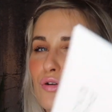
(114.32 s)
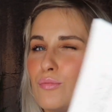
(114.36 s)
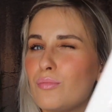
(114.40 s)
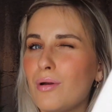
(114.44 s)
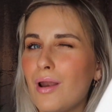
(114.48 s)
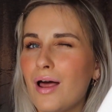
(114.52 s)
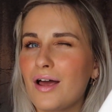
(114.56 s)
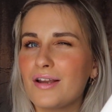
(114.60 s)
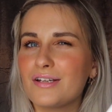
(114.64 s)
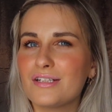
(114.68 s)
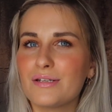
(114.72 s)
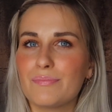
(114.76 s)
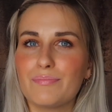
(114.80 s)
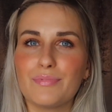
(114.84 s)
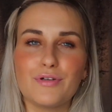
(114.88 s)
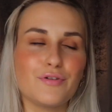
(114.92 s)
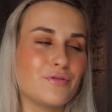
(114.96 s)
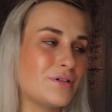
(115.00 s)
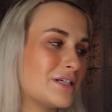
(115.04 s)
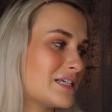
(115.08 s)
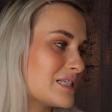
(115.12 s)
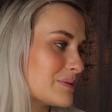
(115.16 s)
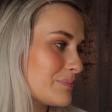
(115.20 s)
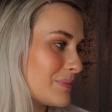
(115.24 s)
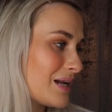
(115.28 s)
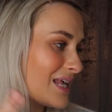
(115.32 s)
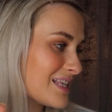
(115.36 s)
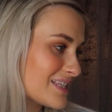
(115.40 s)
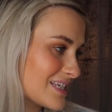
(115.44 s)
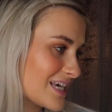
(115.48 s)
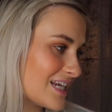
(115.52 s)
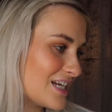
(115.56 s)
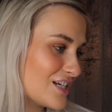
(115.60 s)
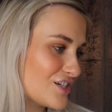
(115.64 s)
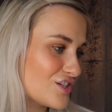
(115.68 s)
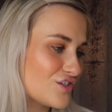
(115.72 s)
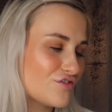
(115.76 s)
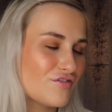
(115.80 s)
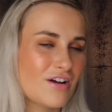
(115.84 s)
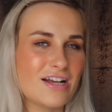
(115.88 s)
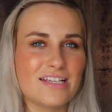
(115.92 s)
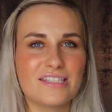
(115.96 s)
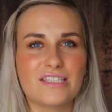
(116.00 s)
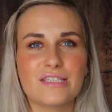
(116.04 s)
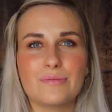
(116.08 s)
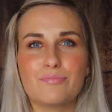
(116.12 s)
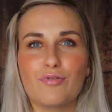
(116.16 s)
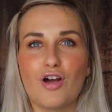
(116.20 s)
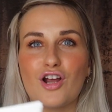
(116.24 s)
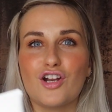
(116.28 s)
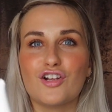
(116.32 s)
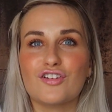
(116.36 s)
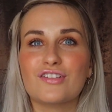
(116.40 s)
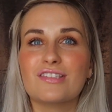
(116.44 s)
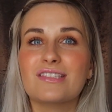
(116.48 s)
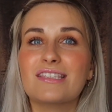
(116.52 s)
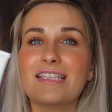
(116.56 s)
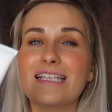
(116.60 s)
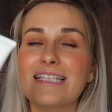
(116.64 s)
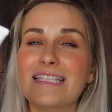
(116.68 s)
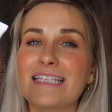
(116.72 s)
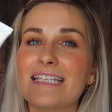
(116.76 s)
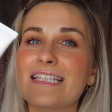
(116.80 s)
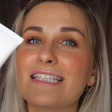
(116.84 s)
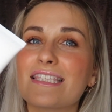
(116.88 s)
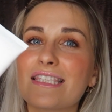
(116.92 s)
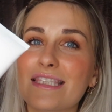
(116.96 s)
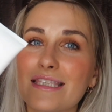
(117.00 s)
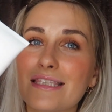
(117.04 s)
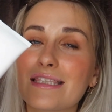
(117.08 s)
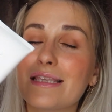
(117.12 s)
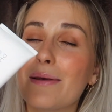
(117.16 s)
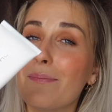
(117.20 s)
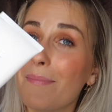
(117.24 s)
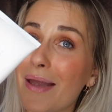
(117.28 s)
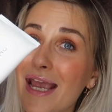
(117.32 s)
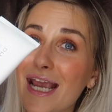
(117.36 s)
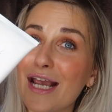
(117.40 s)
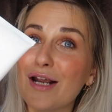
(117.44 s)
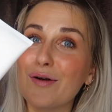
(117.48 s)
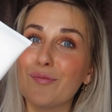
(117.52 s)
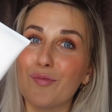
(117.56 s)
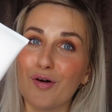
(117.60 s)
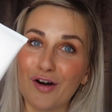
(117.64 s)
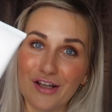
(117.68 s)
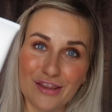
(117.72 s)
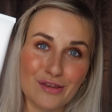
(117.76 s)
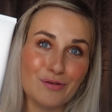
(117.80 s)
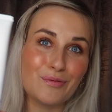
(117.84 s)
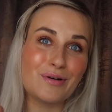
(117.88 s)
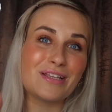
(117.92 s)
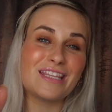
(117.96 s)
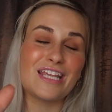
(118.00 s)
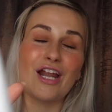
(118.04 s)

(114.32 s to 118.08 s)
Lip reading: blonde beauties. But let's get into the rest of the products. This is the main one, the one